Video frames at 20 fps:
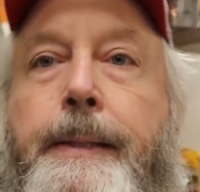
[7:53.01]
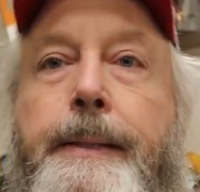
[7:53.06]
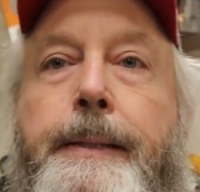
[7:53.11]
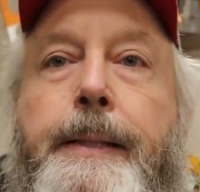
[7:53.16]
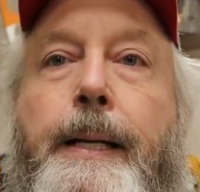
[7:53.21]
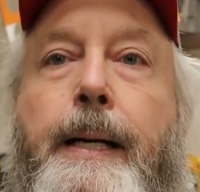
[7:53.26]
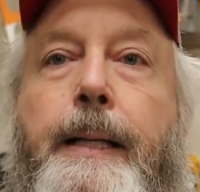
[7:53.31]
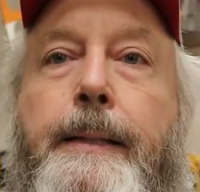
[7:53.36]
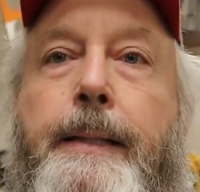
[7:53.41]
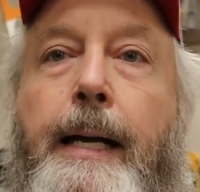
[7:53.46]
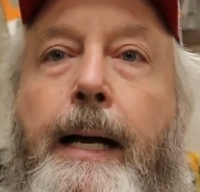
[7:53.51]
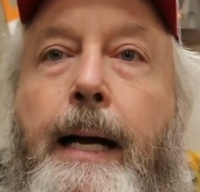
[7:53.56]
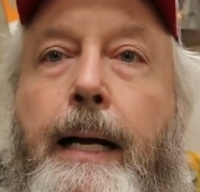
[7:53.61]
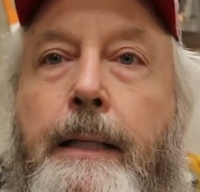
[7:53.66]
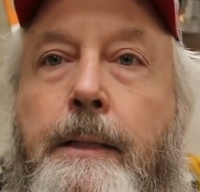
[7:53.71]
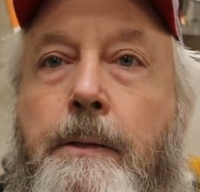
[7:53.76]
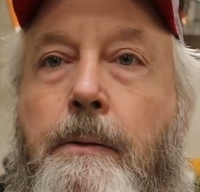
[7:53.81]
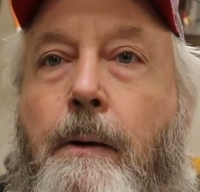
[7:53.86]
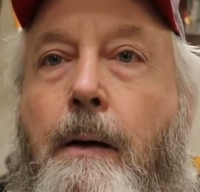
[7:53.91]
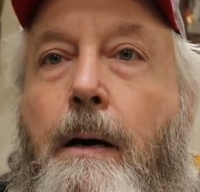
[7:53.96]
not the
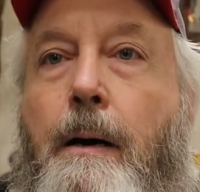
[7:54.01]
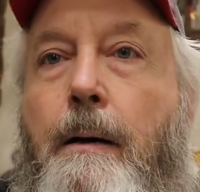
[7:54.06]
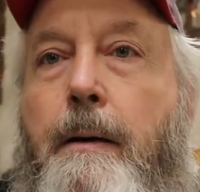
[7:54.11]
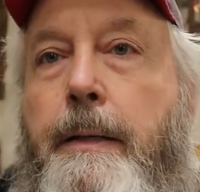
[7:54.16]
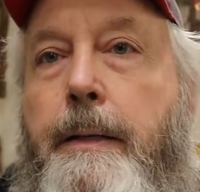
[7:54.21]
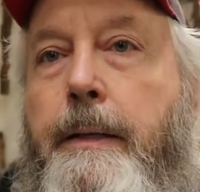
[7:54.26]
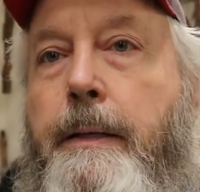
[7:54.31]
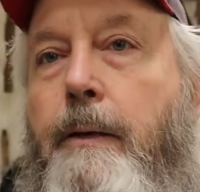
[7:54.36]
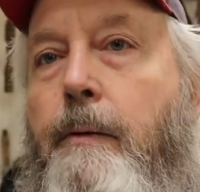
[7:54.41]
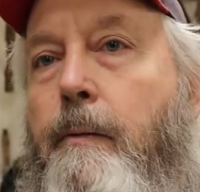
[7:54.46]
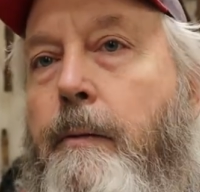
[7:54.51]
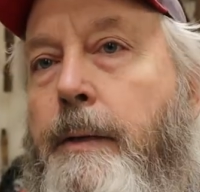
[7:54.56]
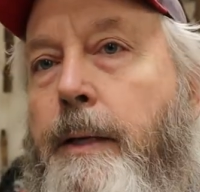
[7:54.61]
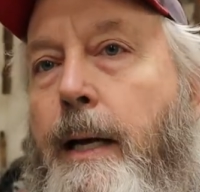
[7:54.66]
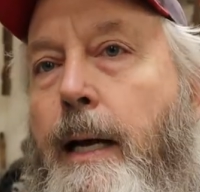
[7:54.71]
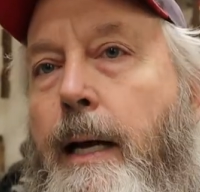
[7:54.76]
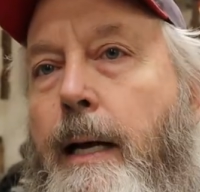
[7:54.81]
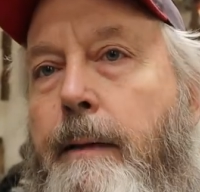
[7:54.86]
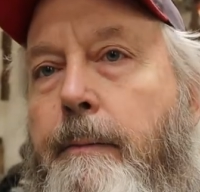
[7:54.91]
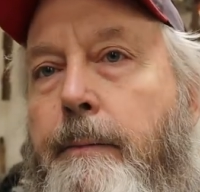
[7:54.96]
highest quality, and over
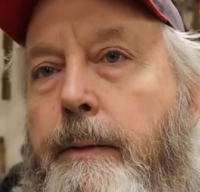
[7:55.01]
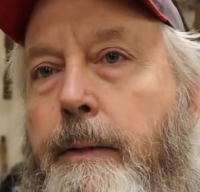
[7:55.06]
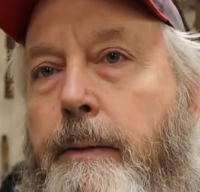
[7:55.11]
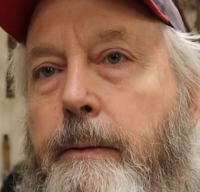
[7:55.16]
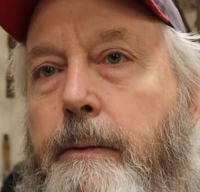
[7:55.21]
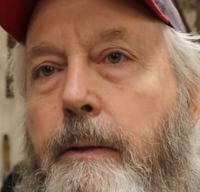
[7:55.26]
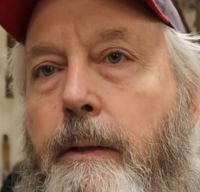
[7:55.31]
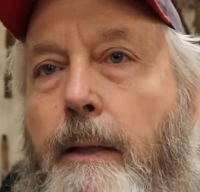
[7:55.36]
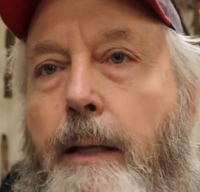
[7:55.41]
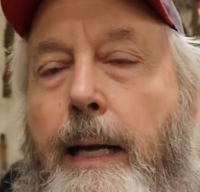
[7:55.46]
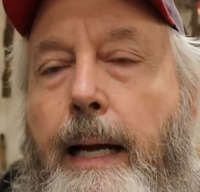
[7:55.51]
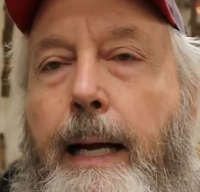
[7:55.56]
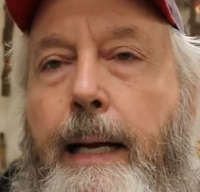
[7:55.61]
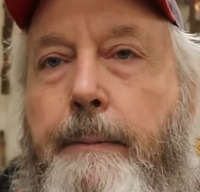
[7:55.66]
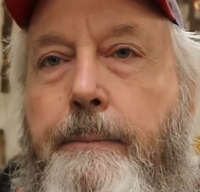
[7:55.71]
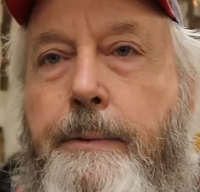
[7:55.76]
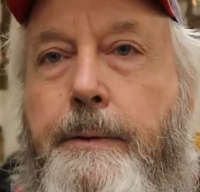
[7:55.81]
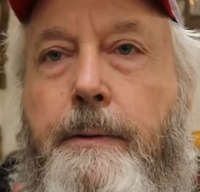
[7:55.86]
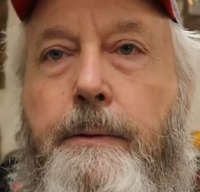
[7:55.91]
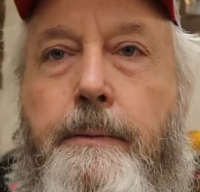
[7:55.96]
time they'll
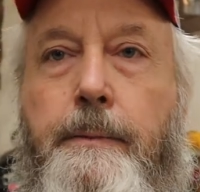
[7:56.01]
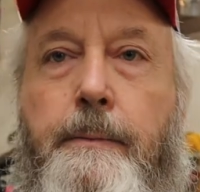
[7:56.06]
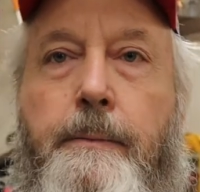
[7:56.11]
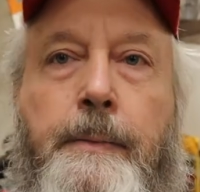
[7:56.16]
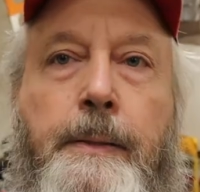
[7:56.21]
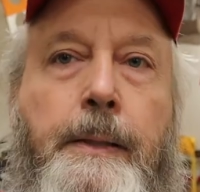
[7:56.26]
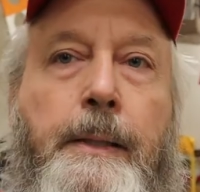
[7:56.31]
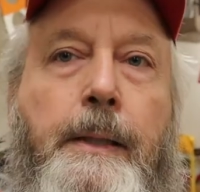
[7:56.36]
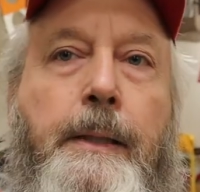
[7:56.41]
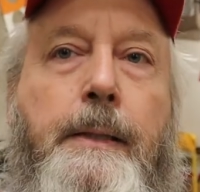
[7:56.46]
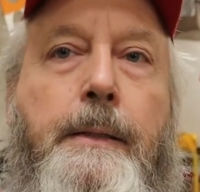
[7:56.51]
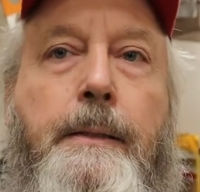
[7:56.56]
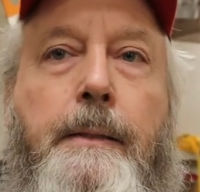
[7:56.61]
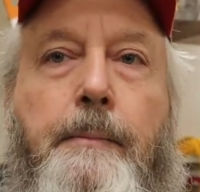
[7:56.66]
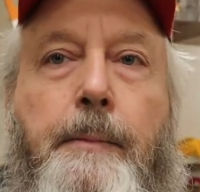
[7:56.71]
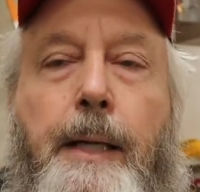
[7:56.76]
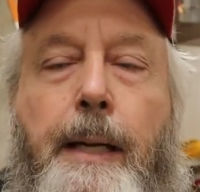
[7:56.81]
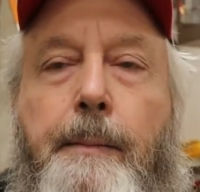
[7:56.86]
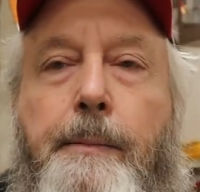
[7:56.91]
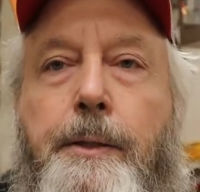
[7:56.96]
collapse, and
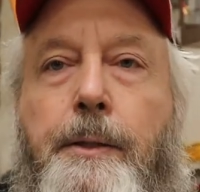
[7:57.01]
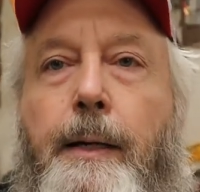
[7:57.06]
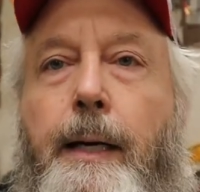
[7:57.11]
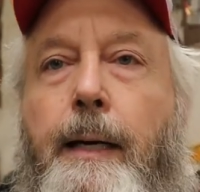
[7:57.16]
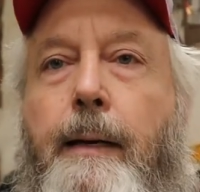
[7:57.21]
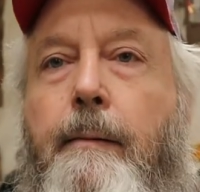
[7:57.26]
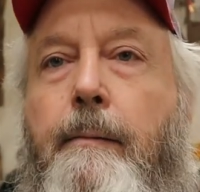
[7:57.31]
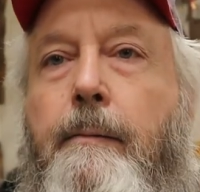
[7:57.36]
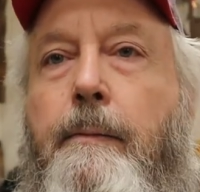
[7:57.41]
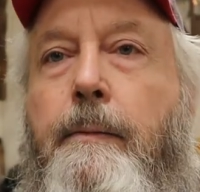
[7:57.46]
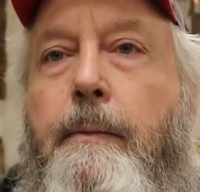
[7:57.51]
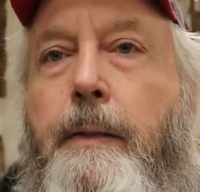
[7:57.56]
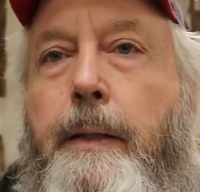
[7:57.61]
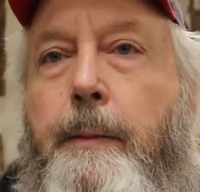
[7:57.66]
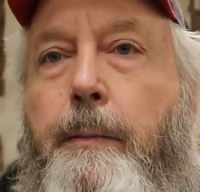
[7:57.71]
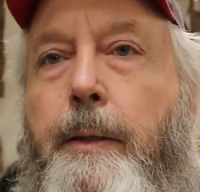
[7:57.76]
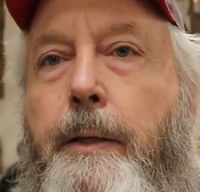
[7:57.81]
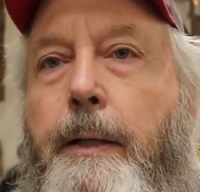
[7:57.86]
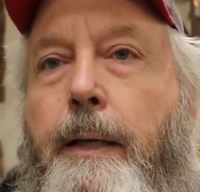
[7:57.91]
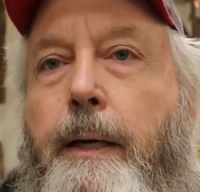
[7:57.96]
sometimes you'll have
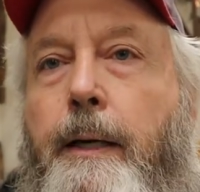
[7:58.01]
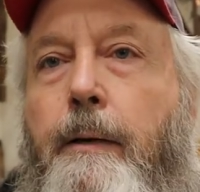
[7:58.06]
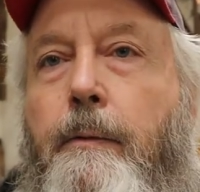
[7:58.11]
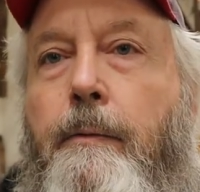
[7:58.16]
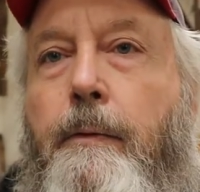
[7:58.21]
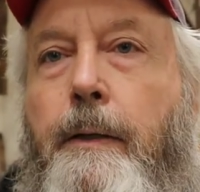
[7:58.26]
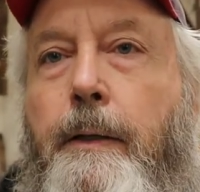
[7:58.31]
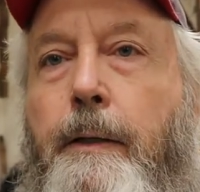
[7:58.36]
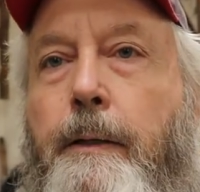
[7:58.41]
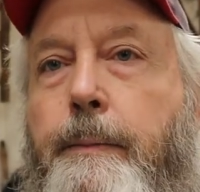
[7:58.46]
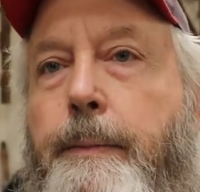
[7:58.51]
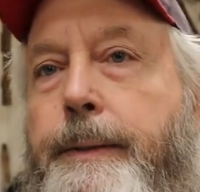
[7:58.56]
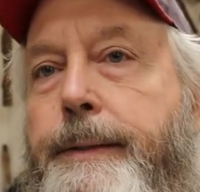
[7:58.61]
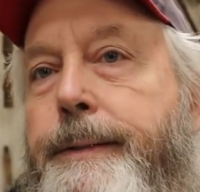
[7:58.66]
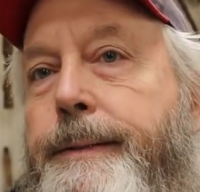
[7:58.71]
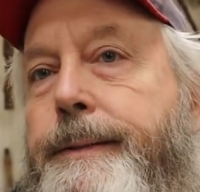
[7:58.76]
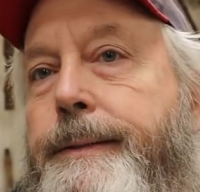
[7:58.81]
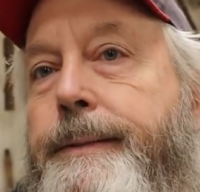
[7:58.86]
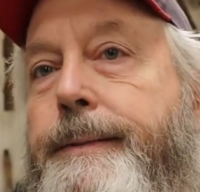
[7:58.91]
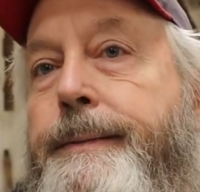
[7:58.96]
limited airflow, but
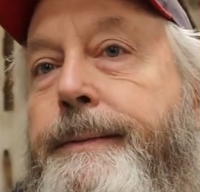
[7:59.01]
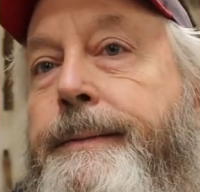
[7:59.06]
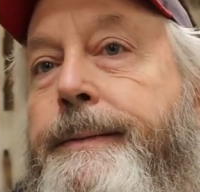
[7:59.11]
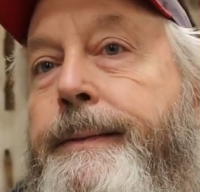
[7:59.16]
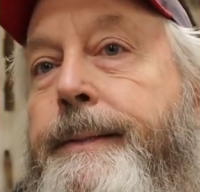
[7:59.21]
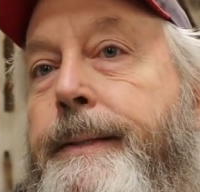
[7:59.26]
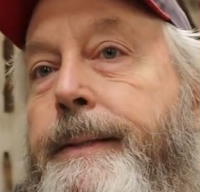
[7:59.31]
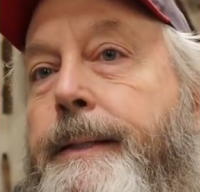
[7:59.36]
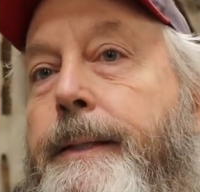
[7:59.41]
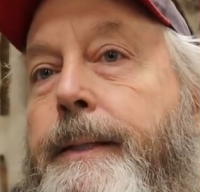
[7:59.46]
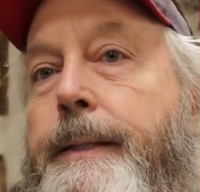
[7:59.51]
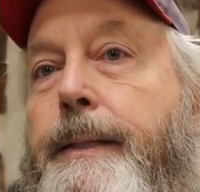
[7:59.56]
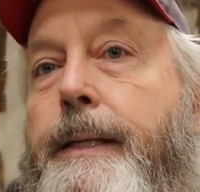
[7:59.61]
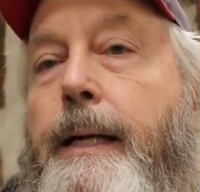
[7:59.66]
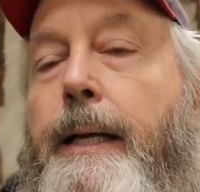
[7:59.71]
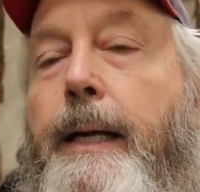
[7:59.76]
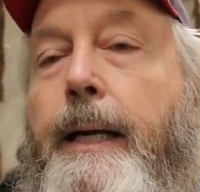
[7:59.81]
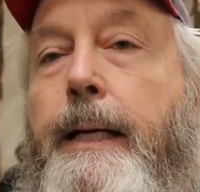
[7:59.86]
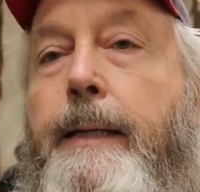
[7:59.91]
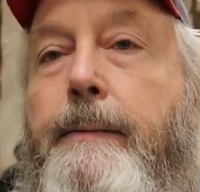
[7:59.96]
there's
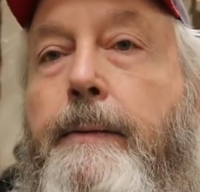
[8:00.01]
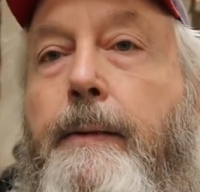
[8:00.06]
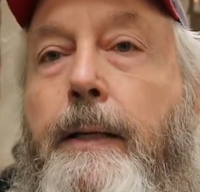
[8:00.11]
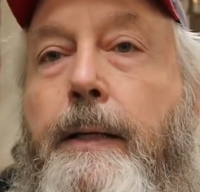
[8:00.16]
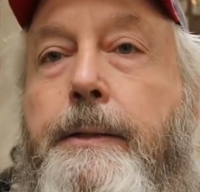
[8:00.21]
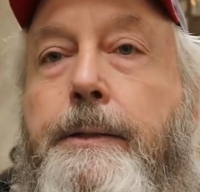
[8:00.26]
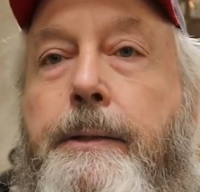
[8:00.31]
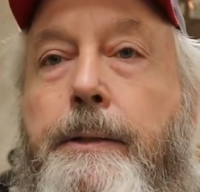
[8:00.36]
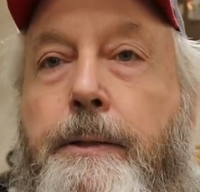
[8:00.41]
not a heck of a lot